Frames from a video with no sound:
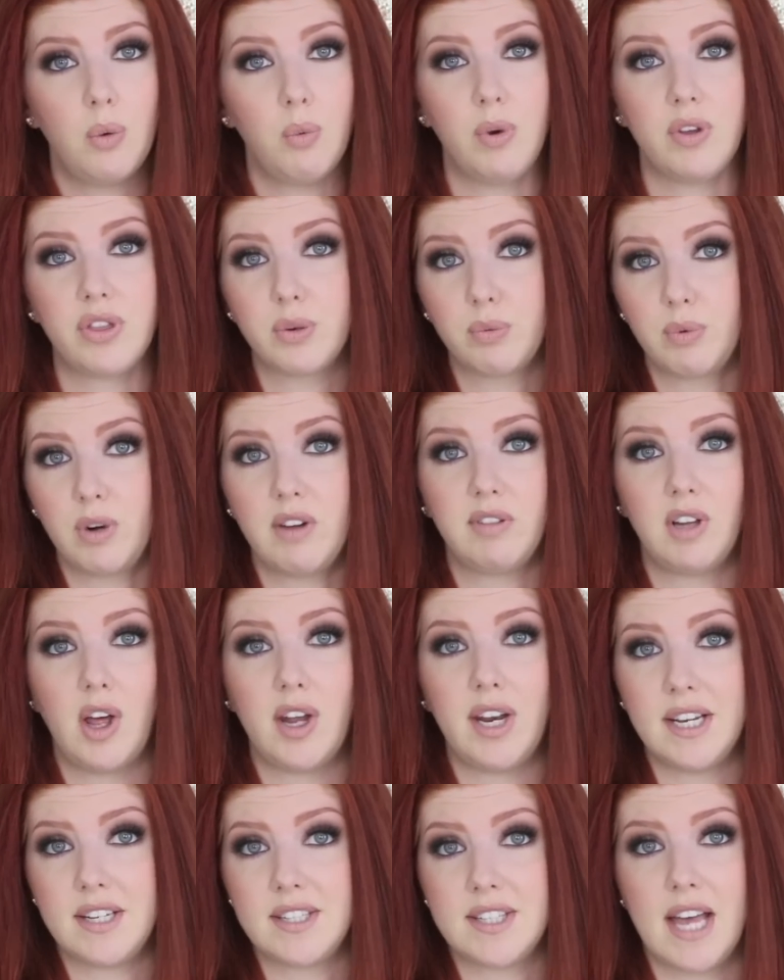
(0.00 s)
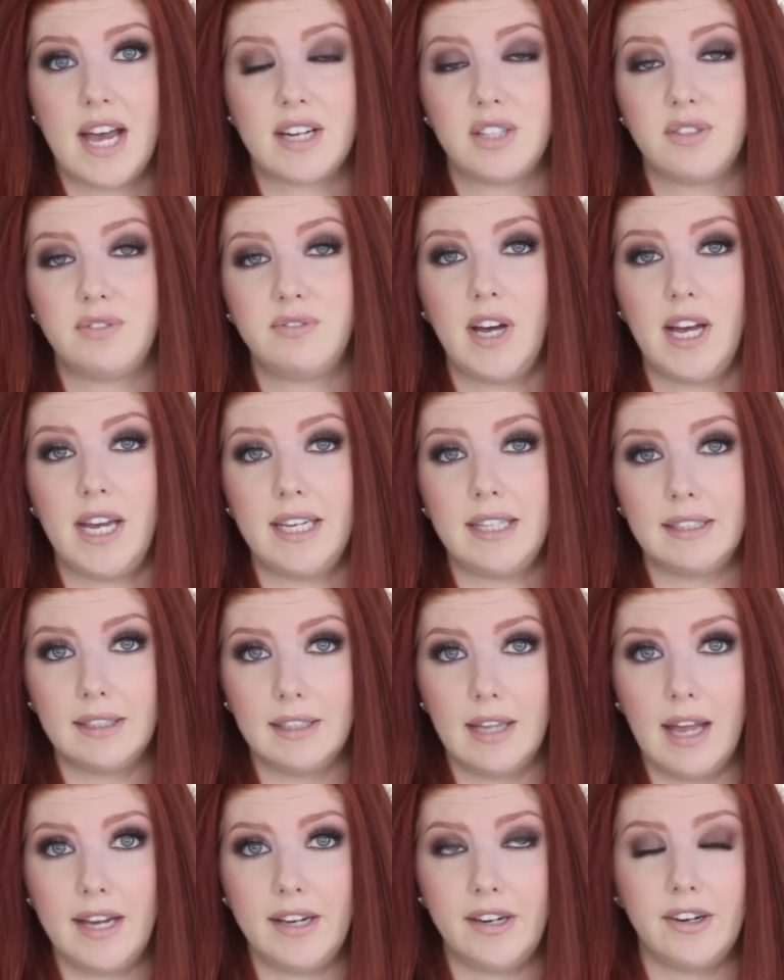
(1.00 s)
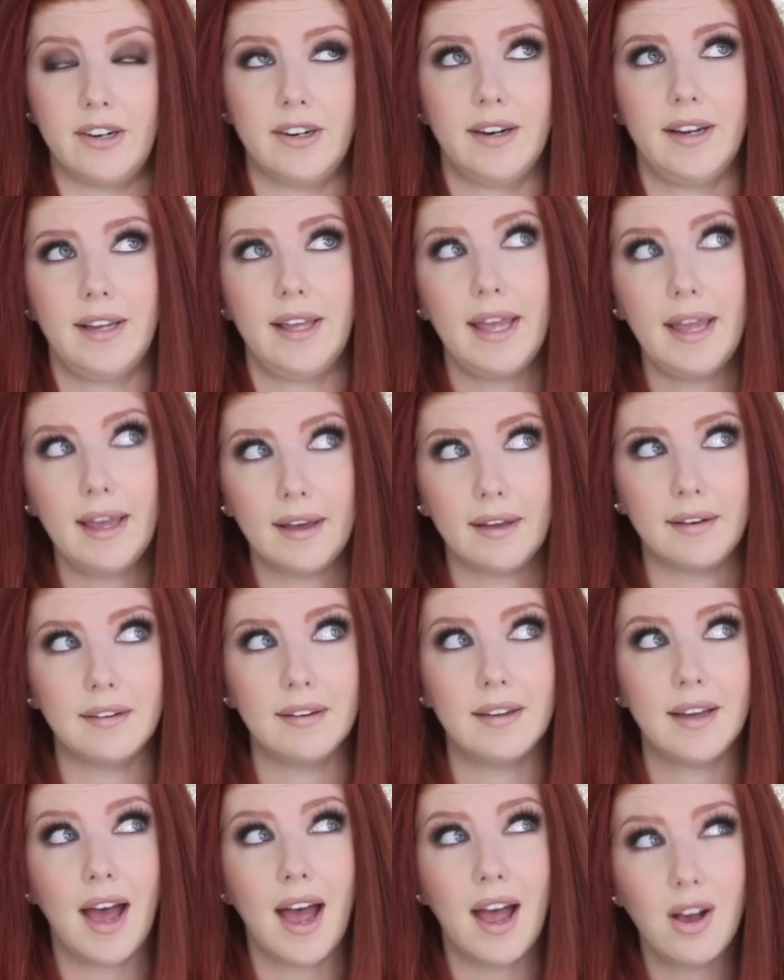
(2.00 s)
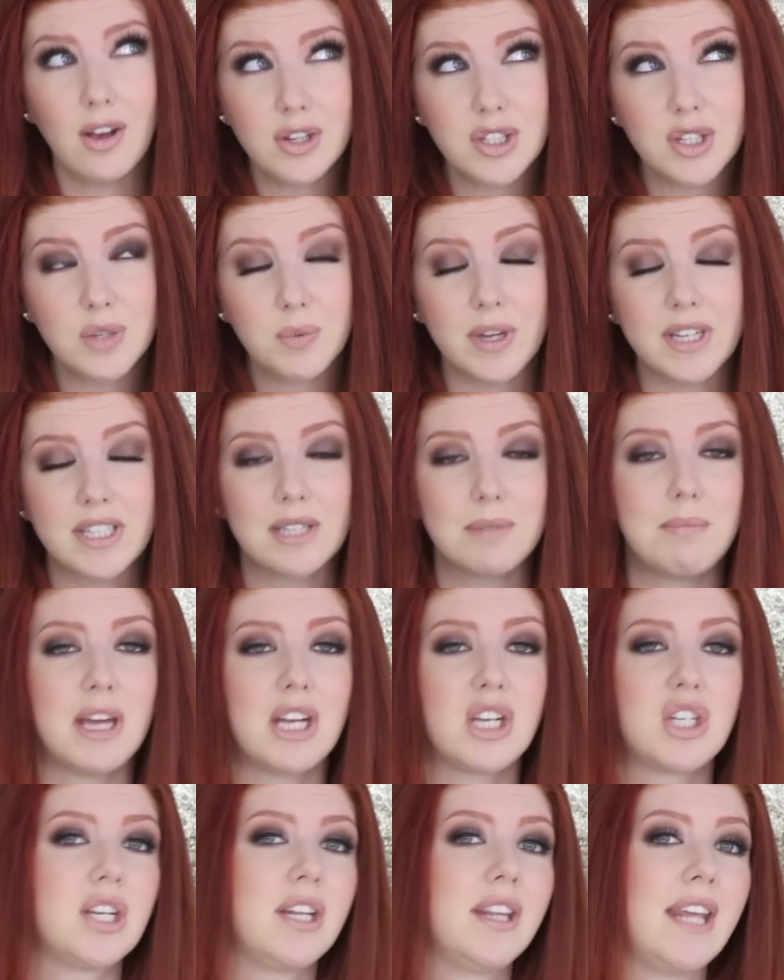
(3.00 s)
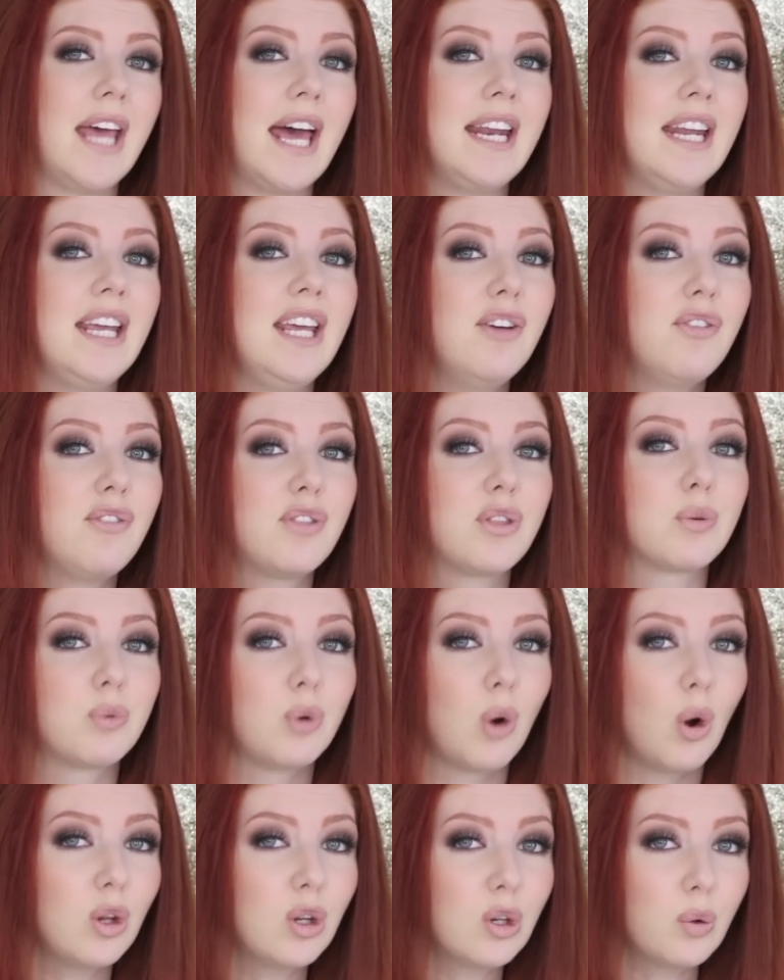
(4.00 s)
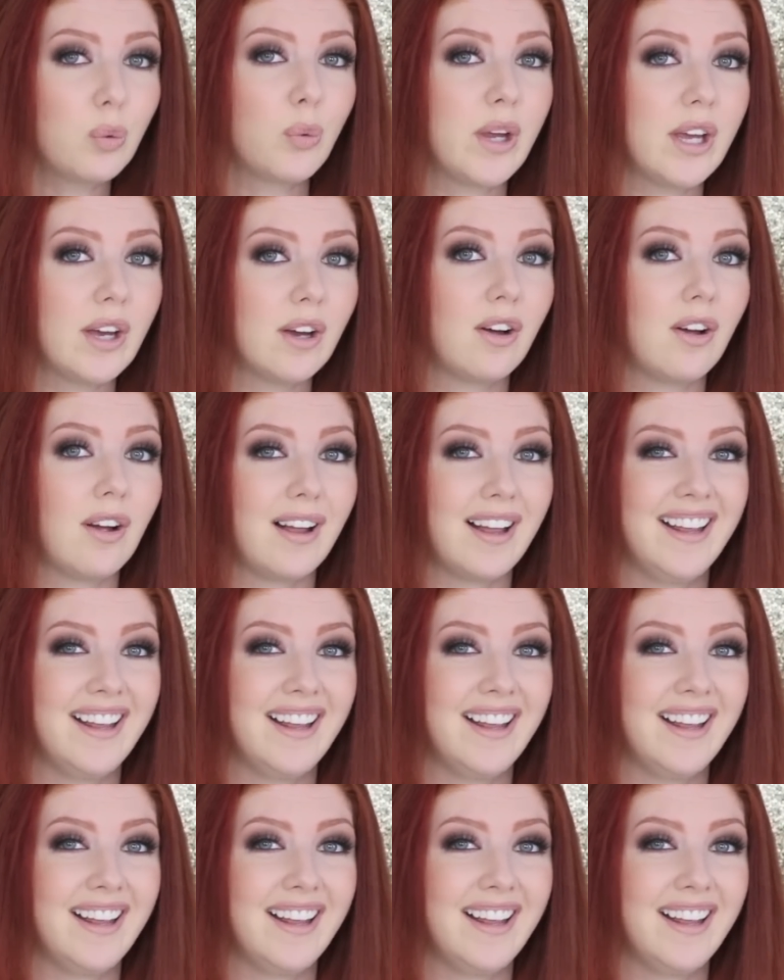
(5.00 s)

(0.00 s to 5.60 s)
with the Revlon Exactify liner. And I also want to mention that if the roller wheel,